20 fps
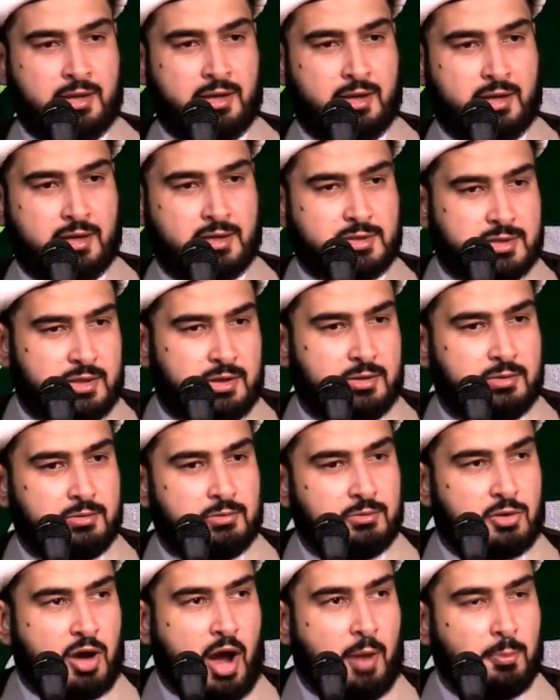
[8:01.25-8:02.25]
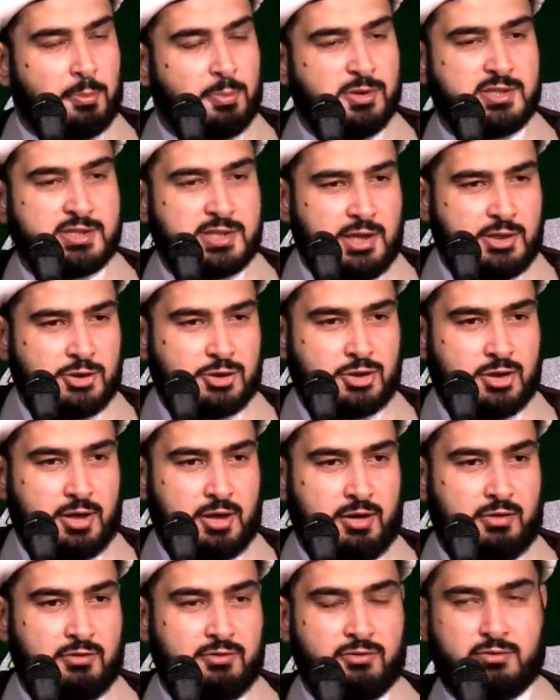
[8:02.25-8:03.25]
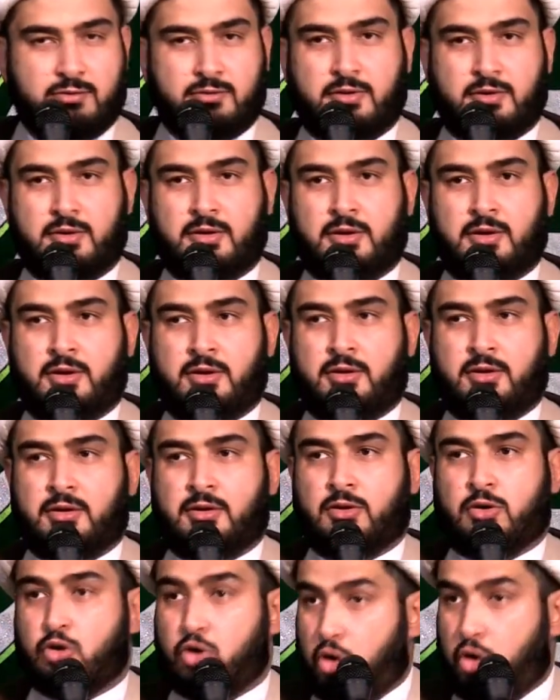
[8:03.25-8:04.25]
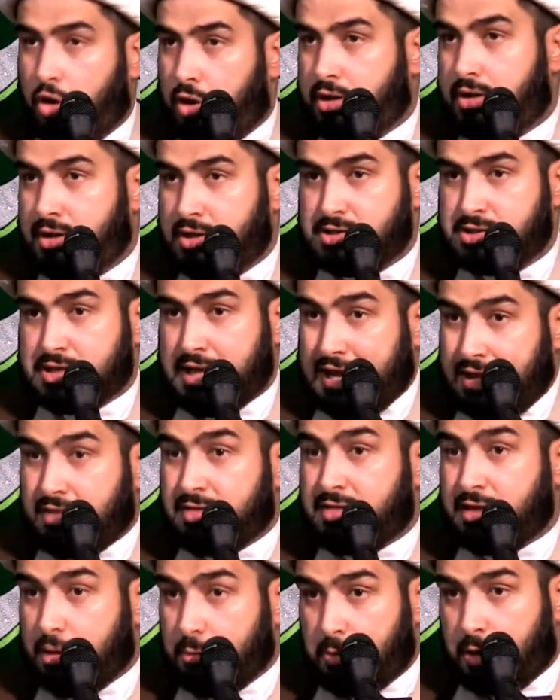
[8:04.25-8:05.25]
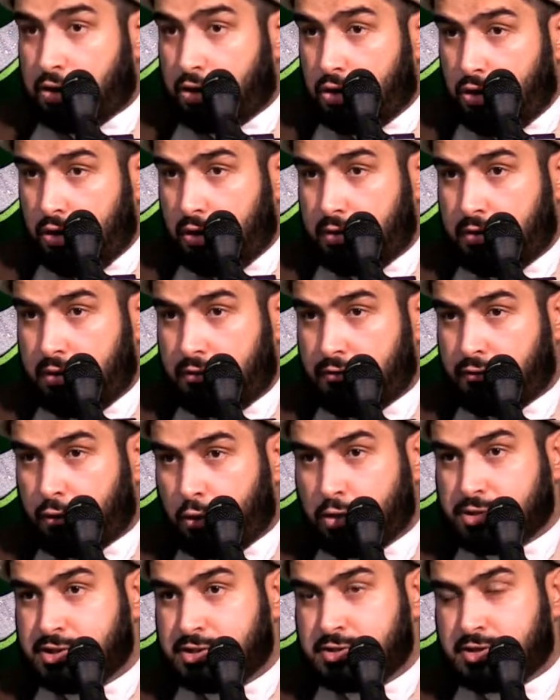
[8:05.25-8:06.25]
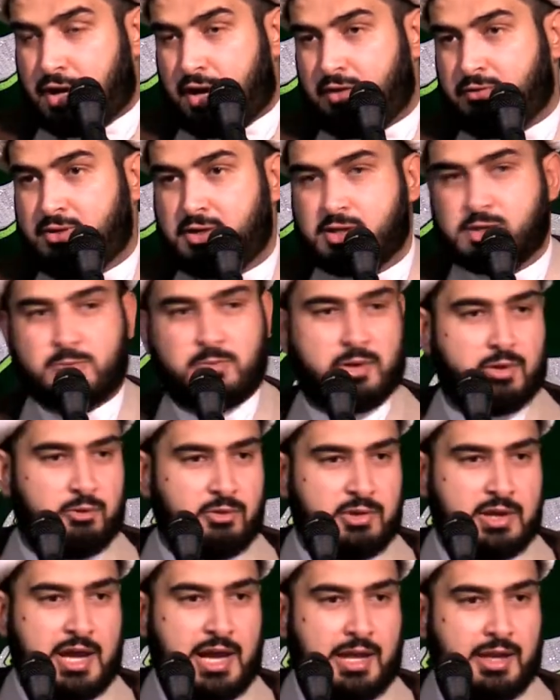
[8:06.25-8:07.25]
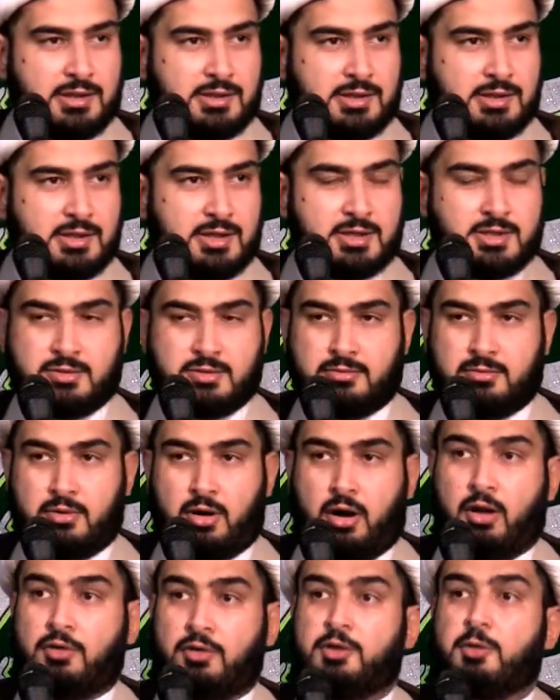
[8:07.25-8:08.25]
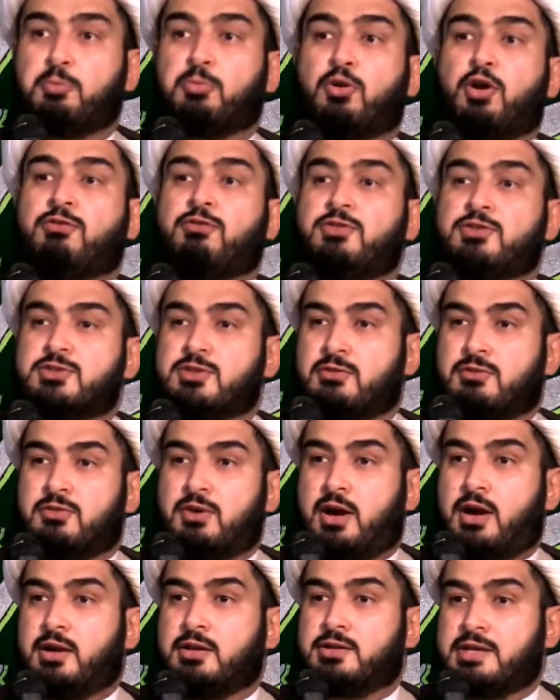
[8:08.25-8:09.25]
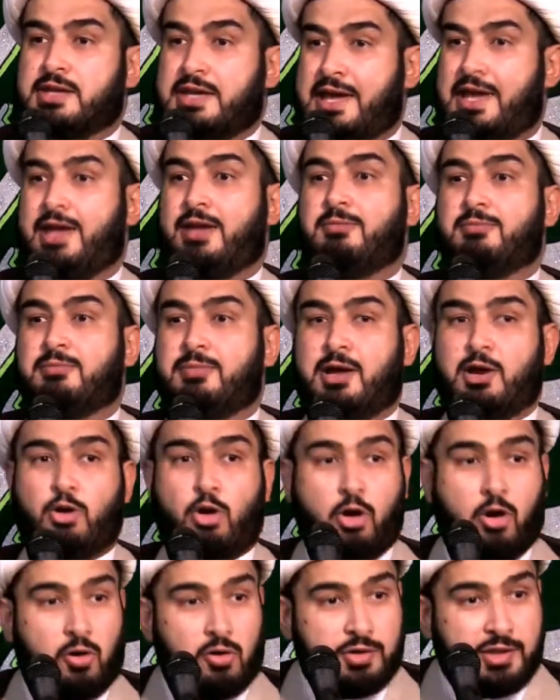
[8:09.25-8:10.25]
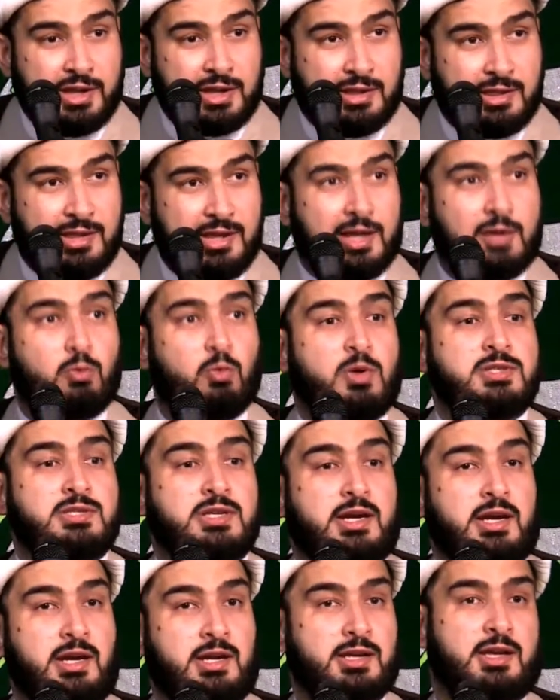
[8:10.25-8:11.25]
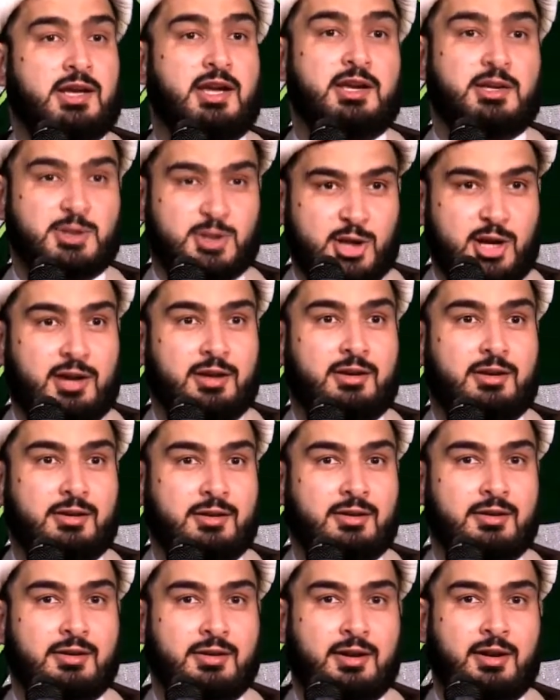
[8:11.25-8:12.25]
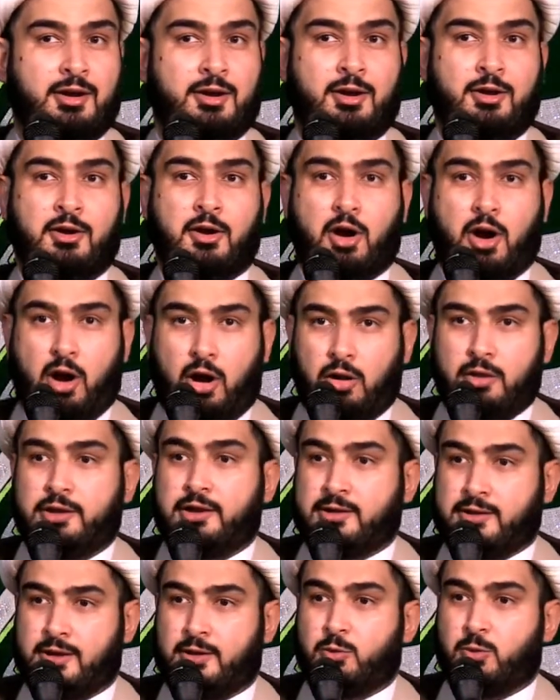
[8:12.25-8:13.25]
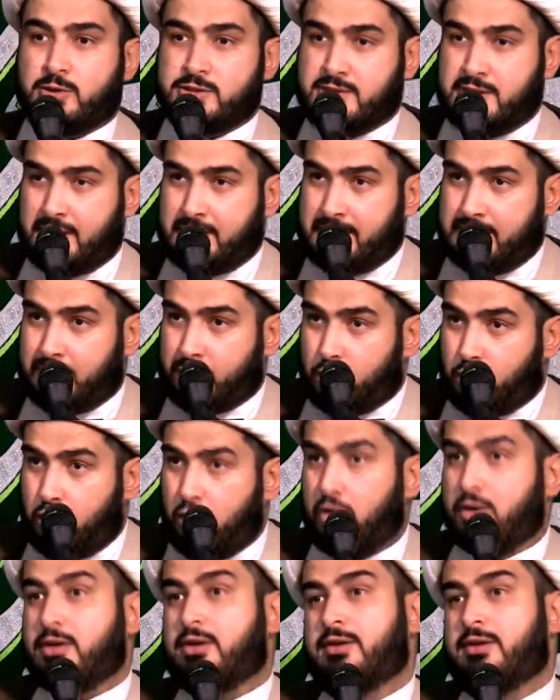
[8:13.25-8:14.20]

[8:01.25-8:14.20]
Is the compensation of good is anything but good? Of course it's obvious, but the reality is all the prophets of God came and all they did was ihsan. All they did was they did good.